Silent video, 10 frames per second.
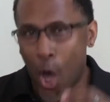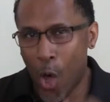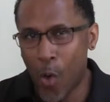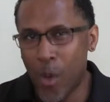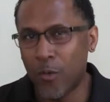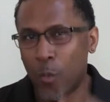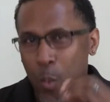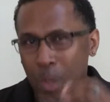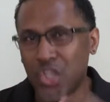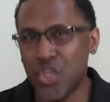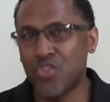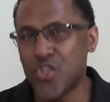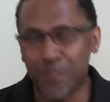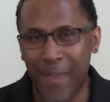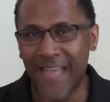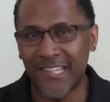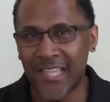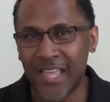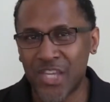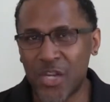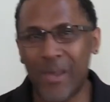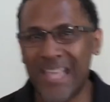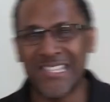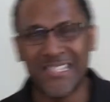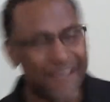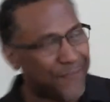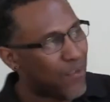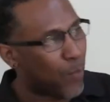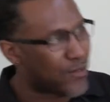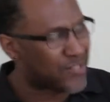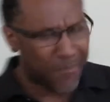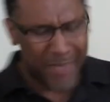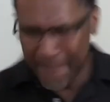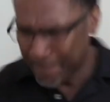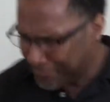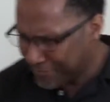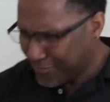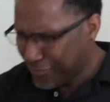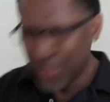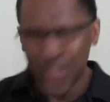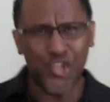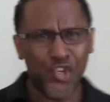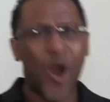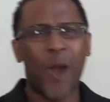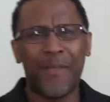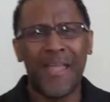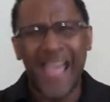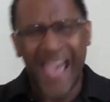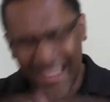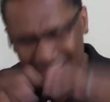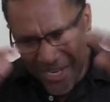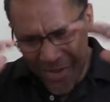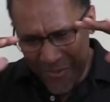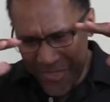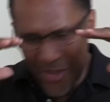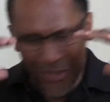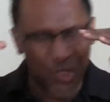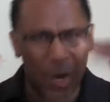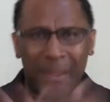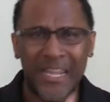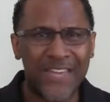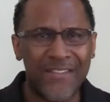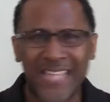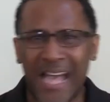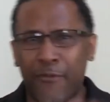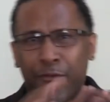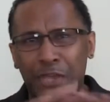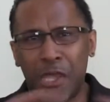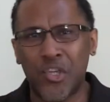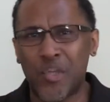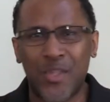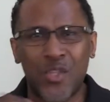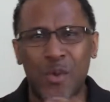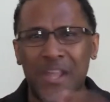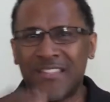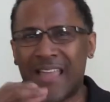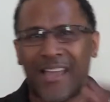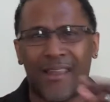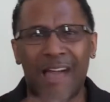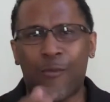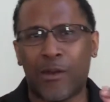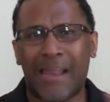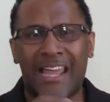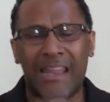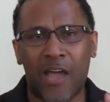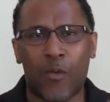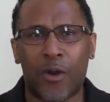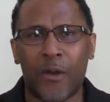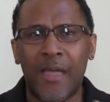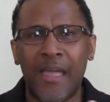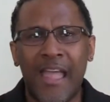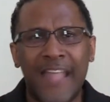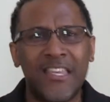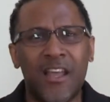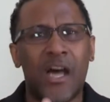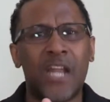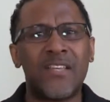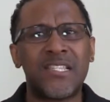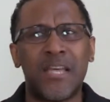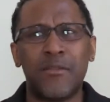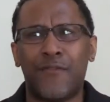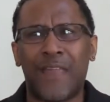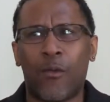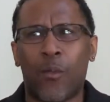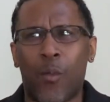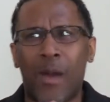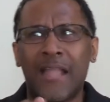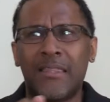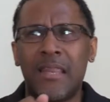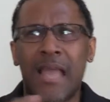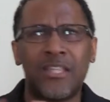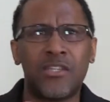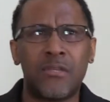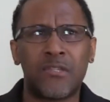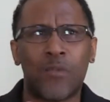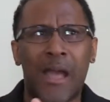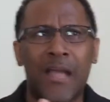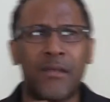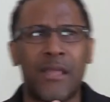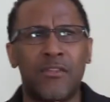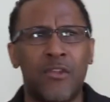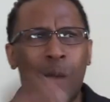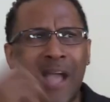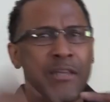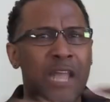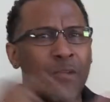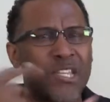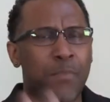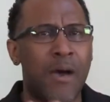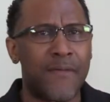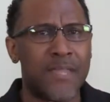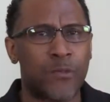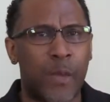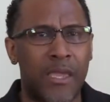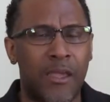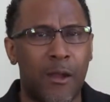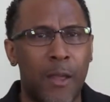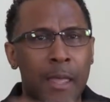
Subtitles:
on what you do best. You know what? It's nothing worse to be sharp at sharp at a given time. For years you've been doing this like clockwork, and then all of a sudden you feel like, why didn't I do this? Why couldn't I do this? Why couldn't I respond this way here?